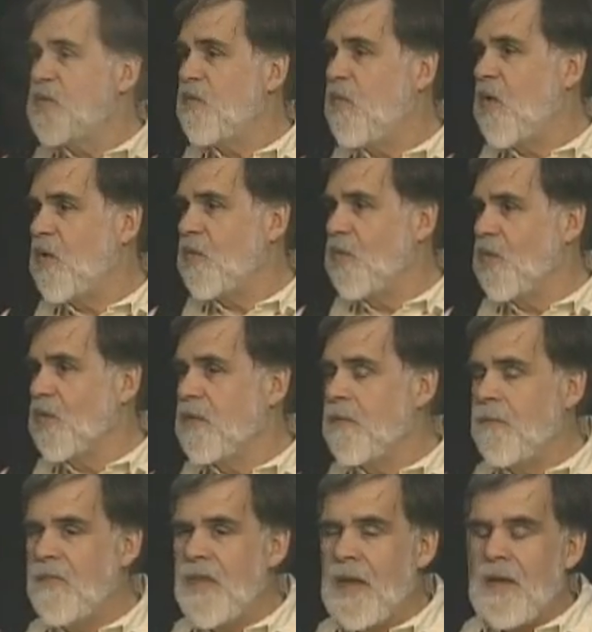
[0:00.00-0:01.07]
of Baltimore,
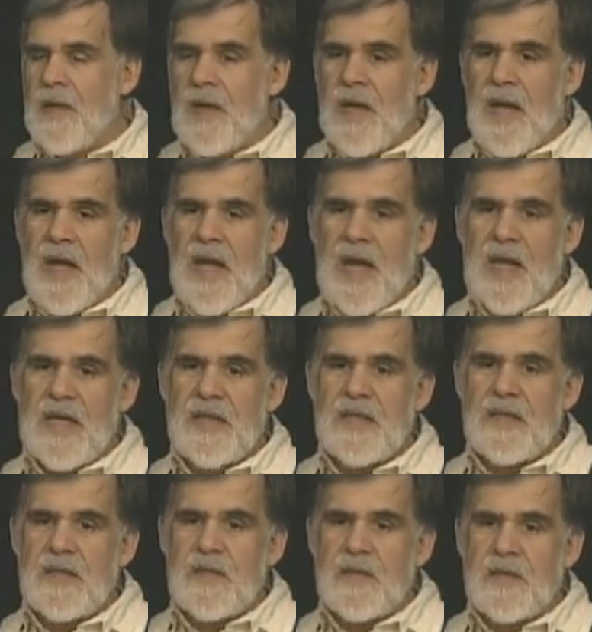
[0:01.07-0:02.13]

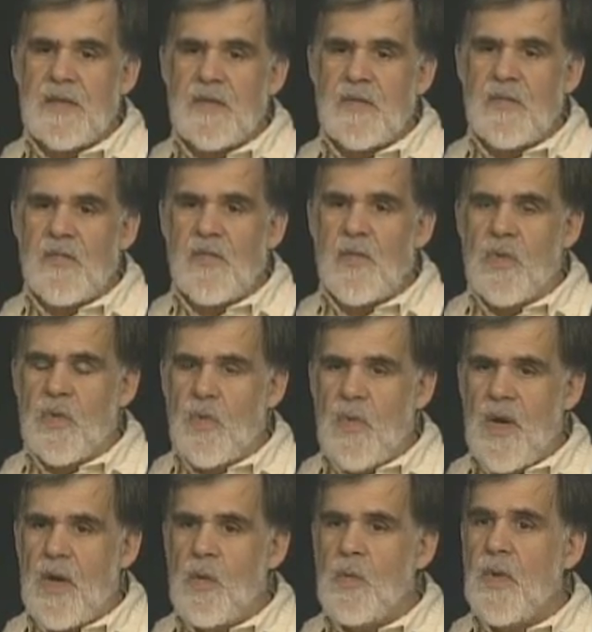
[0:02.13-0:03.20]
and for a
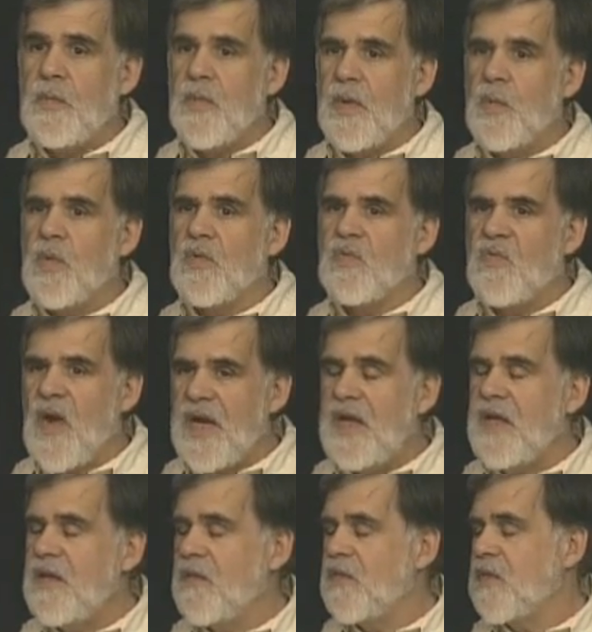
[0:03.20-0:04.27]
while when we were
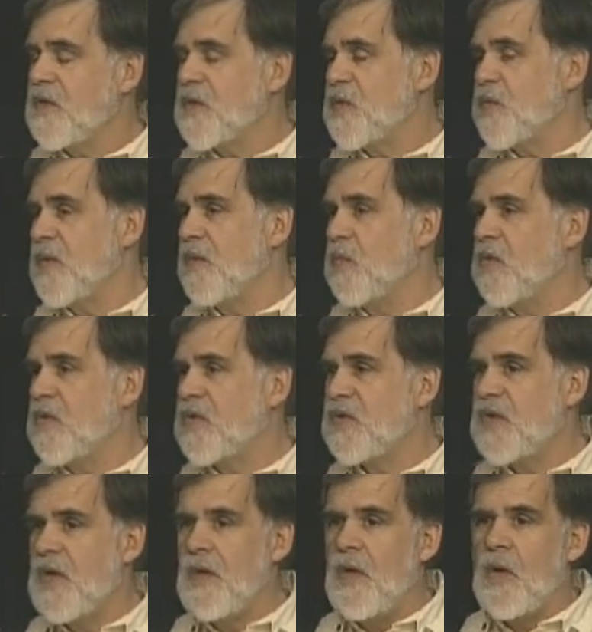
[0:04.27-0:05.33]
writing the first 3
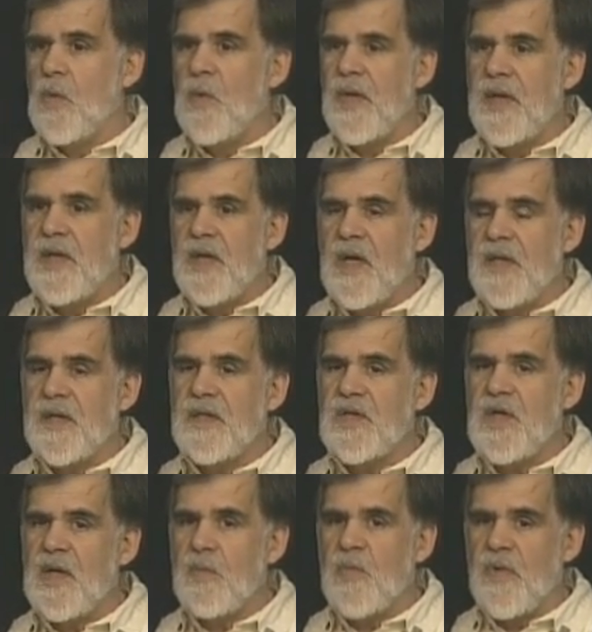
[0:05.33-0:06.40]
books, we'd gotten a
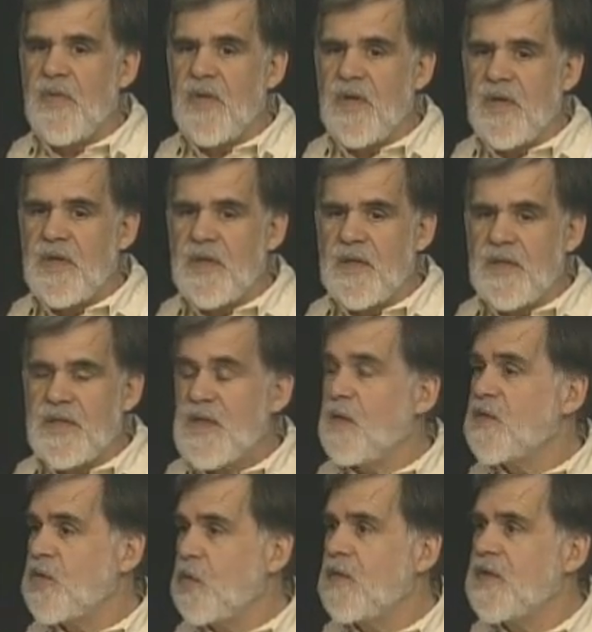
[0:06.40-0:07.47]
job with a
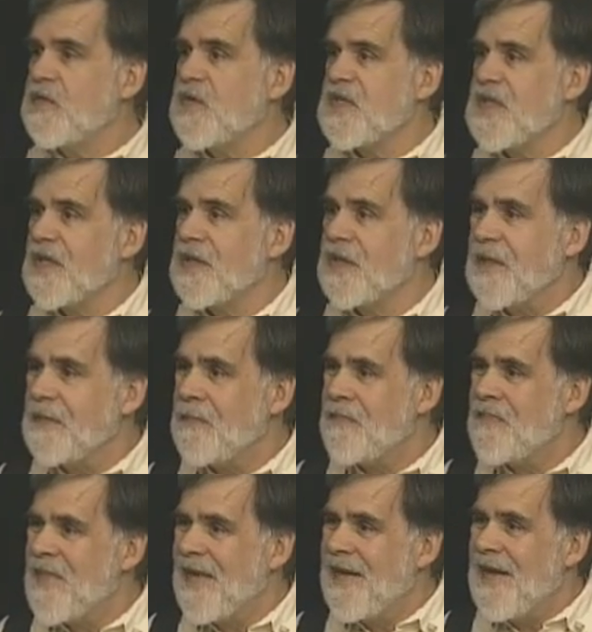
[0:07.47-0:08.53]
self-storage facility,
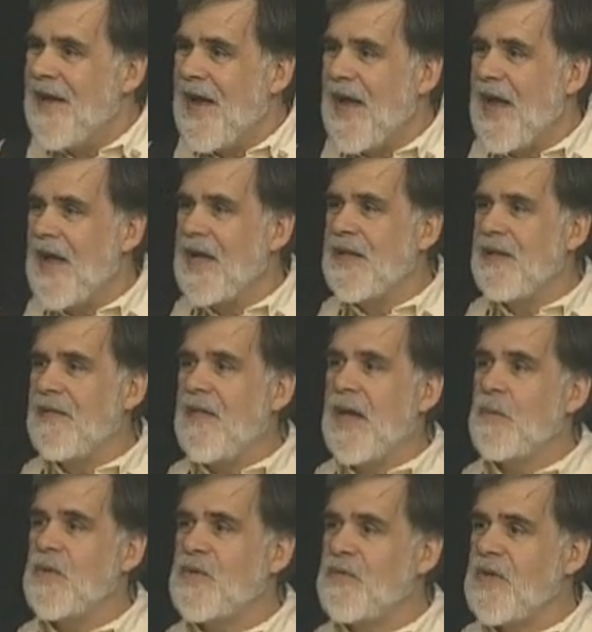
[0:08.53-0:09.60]
and
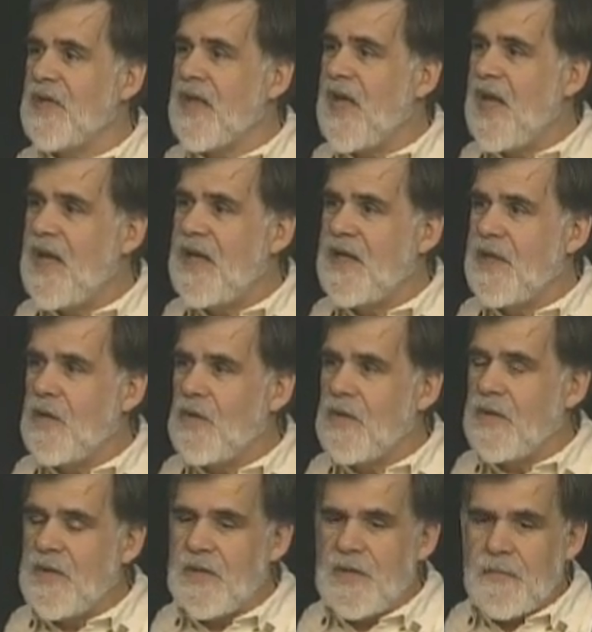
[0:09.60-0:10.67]
that was really handy,
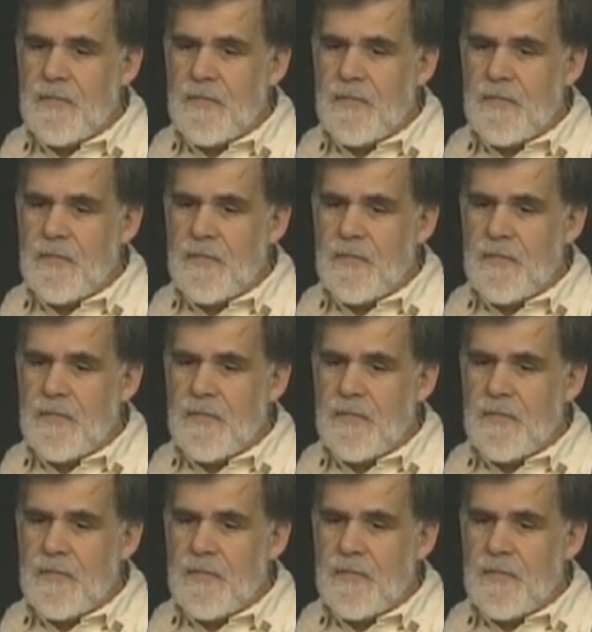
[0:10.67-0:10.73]
called